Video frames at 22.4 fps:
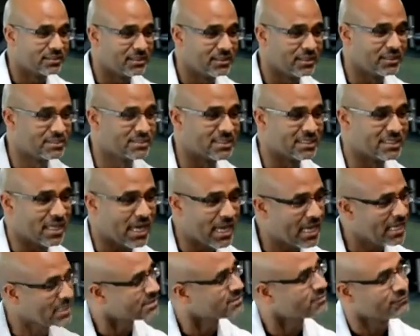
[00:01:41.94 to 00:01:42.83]
it's an
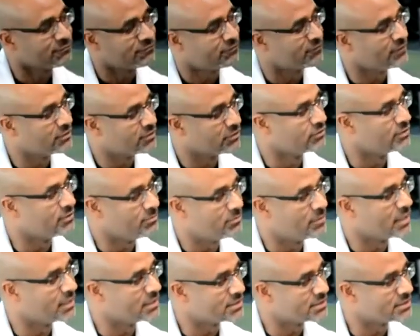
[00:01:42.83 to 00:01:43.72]
awesome field in
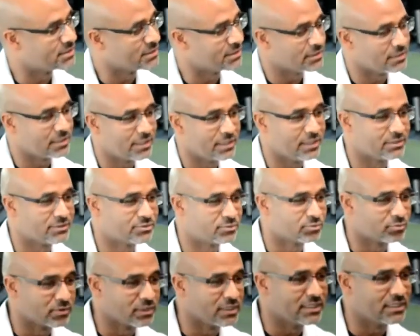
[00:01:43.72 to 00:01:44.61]
medicine. It's
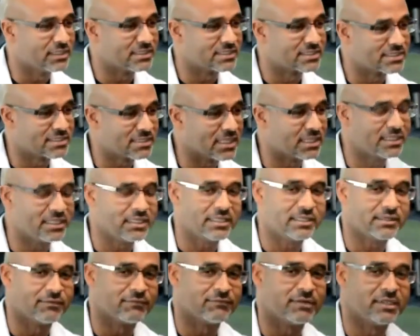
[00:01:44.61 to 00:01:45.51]
really the
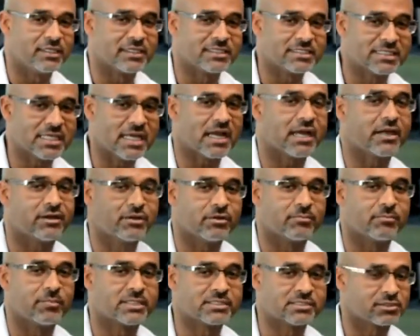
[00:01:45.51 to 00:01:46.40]
study of the entire
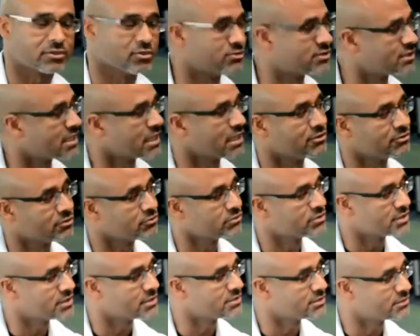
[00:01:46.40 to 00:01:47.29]
musculoskeletal
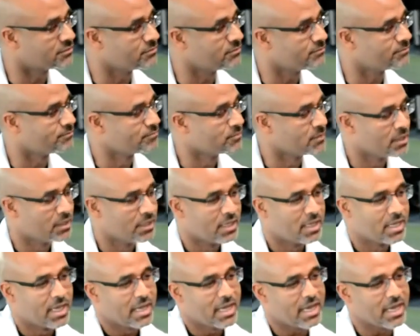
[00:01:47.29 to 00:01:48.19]
system.
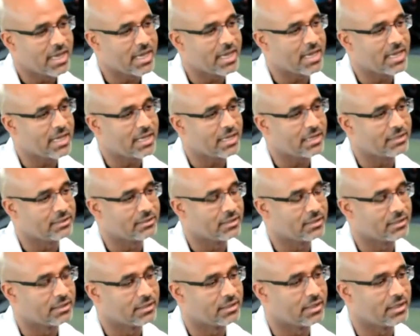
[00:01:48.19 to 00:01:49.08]
Mm-hmm. And
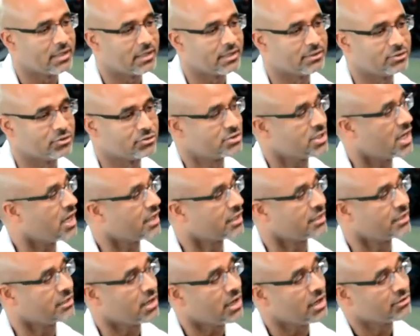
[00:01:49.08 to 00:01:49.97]
you're
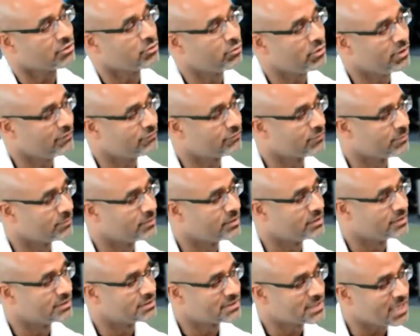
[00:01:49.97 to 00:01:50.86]
talking all the way from
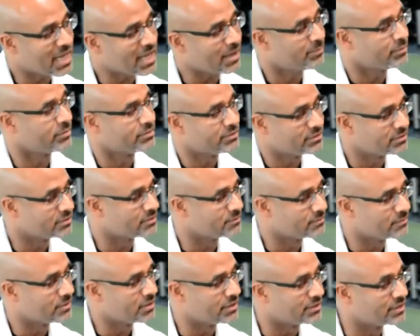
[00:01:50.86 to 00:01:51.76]
the top
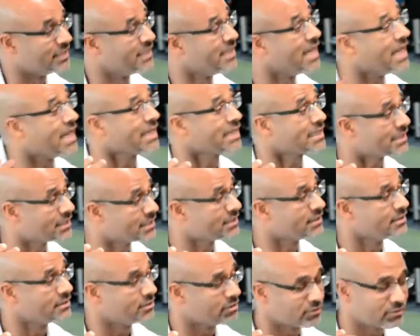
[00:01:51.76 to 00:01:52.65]
of the neck,
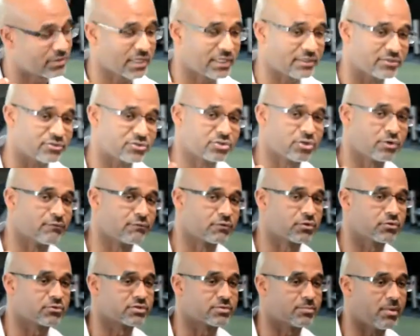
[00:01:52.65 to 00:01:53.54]
okay, the
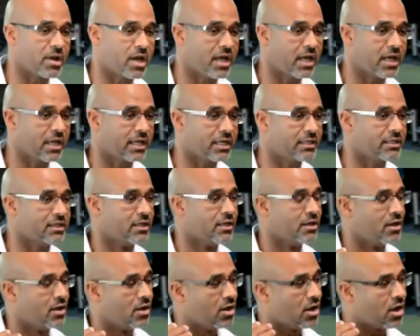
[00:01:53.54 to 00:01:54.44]
cervical spine,
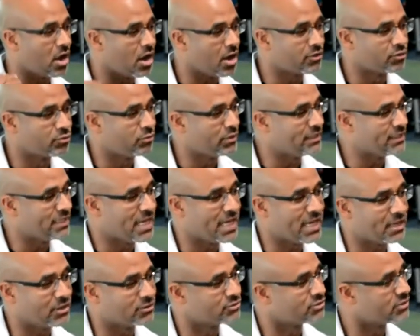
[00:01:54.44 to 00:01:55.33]
all the way
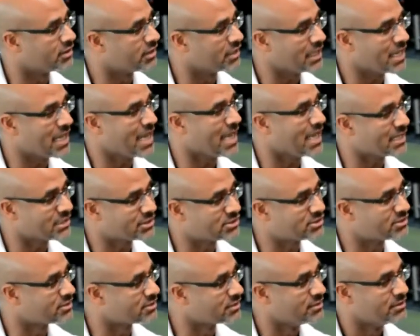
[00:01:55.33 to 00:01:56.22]
down to the
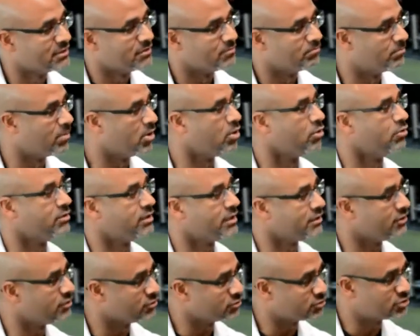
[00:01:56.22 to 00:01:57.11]
last bone
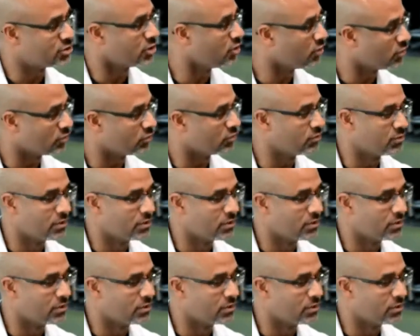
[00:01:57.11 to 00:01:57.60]
in your toe,